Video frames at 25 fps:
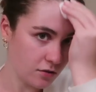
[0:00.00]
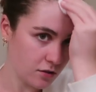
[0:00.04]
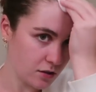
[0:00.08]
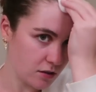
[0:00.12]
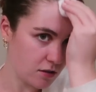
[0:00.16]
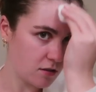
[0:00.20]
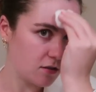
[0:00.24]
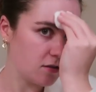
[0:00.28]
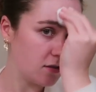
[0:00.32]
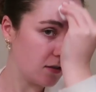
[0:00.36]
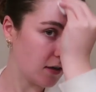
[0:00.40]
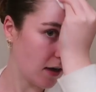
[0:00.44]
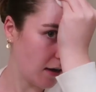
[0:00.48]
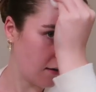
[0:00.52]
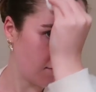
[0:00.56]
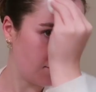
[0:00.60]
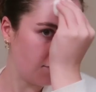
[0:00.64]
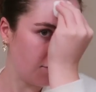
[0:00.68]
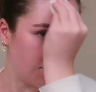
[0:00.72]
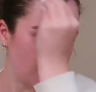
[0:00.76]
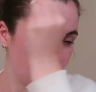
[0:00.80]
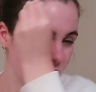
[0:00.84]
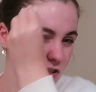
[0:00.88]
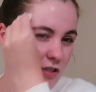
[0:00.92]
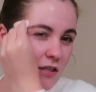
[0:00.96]
the stuff,
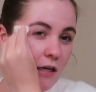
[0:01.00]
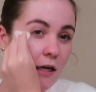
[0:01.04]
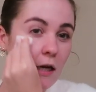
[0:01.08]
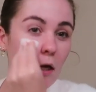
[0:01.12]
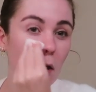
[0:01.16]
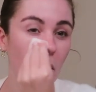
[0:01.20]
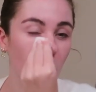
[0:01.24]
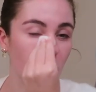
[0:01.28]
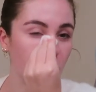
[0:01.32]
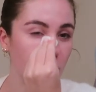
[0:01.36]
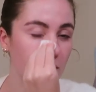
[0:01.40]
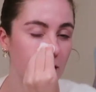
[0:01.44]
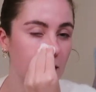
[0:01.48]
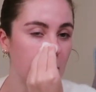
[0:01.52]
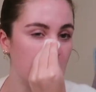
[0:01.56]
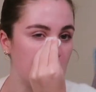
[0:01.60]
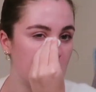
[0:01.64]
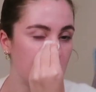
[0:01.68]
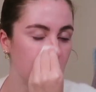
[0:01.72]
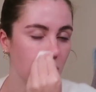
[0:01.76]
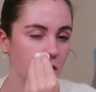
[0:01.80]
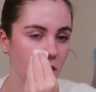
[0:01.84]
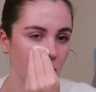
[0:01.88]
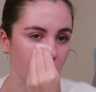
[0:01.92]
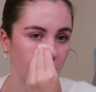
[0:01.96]
just any
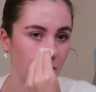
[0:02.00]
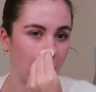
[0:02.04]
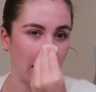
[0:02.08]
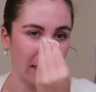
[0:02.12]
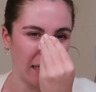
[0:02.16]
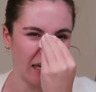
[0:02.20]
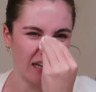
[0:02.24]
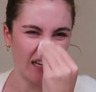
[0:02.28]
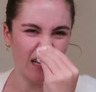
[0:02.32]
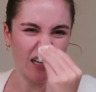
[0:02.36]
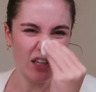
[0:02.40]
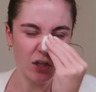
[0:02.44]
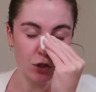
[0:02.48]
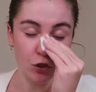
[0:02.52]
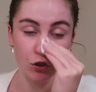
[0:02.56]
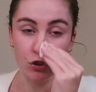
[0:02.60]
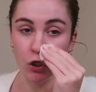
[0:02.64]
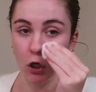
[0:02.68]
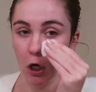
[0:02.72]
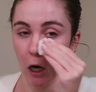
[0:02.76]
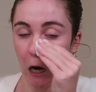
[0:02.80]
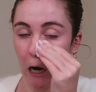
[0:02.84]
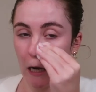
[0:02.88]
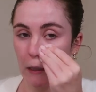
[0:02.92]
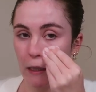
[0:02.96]
grease or like
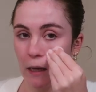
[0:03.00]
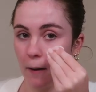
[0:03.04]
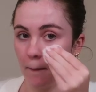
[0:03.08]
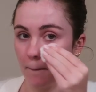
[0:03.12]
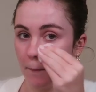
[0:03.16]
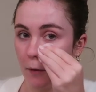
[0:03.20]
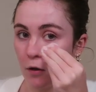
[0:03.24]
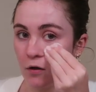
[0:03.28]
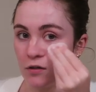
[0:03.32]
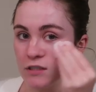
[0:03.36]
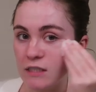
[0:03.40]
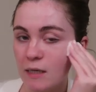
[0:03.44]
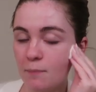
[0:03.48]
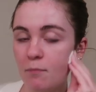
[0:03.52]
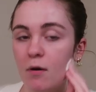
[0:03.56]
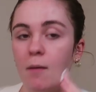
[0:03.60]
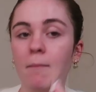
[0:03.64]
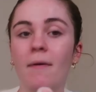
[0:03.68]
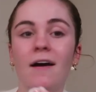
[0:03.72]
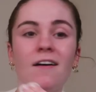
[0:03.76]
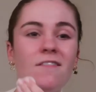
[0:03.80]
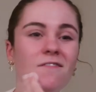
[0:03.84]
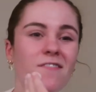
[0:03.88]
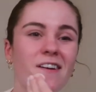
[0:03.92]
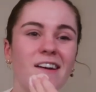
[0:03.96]
dirt that built up on
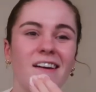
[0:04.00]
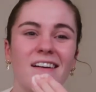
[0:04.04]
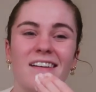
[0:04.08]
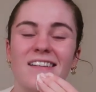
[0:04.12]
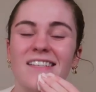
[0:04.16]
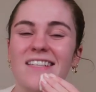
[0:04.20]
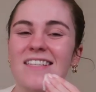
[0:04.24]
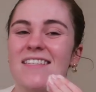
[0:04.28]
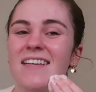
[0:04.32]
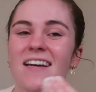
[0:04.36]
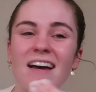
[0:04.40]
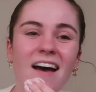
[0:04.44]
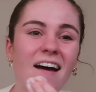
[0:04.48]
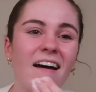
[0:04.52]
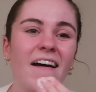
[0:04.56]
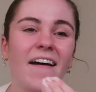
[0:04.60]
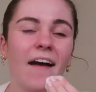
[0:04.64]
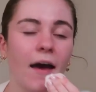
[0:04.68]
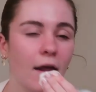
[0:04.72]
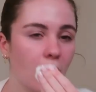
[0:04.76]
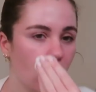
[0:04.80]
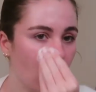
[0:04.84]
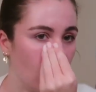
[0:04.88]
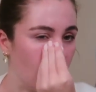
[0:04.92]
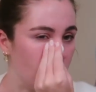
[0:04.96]
my face,
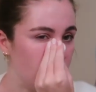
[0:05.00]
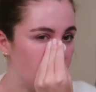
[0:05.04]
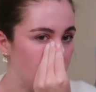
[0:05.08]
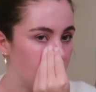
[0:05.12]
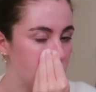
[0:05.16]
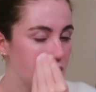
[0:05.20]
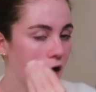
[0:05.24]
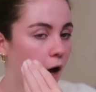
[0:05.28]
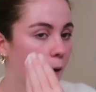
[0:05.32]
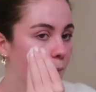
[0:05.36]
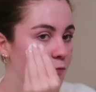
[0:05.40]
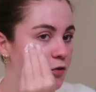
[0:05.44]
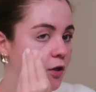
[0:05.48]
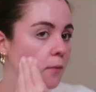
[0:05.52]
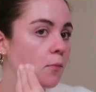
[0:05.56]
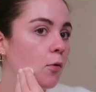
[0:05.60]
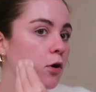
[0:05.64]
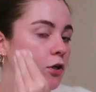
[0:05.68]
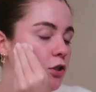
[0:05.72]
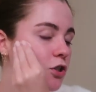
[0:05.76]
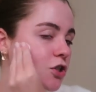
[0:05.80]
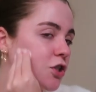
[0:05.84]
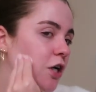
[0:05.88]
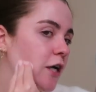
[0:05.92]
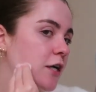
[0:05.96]
and it also just helps your
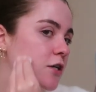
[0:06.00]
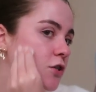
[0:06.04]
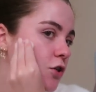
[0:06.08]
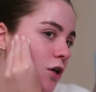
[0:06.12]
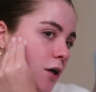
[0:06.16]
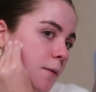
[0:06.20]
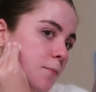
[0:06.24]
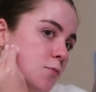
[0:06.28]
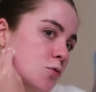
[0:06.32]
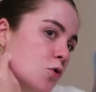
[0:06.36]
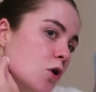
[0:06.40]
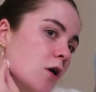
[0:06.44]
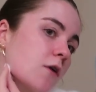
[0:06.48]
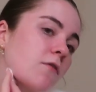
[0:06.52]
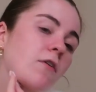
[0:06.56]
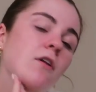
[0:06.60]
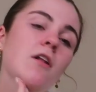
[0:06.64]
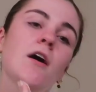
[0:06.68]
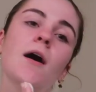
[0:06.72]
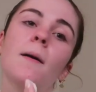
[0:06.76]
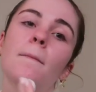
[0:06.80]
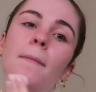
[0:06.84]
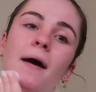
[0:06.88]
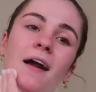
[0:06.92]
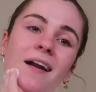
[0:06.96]
moisturizer absorb a
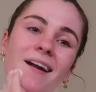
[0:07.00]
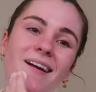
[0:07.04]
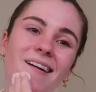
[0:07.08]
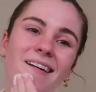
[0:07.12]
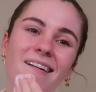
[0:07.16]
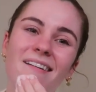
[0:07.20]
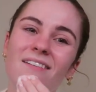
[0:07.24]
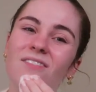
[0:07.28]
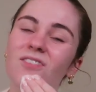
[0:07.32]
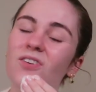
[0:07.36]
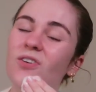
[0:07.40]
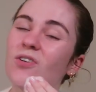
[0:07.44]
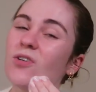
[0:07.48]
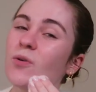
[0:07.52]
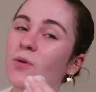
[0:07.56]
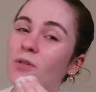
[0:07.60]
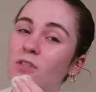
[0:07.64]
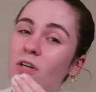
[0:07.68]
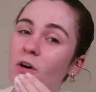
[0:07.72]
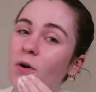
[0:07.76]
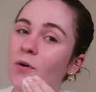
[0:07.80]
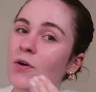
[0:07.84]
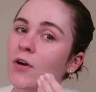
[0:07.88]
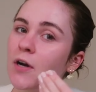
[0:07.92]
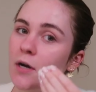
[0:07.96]
lot better if you do a
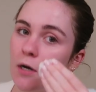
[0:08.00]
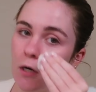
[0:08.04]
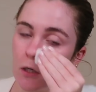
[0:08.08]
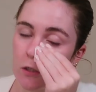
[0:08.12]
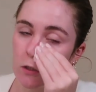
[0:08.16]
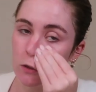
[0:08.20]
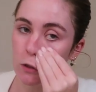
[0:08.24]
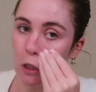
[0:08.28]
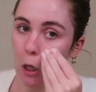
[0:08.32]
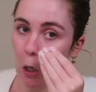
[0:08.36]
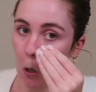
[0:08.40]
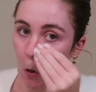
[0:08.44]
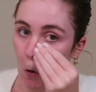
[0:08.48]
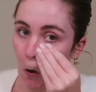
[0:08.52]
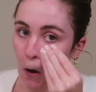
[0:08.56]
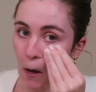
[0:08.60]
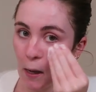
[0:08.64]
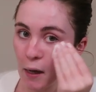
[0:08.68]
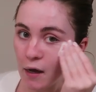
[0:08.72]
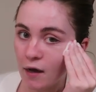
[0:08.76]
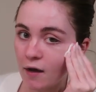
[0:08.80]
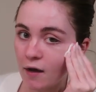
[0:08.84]
toner. So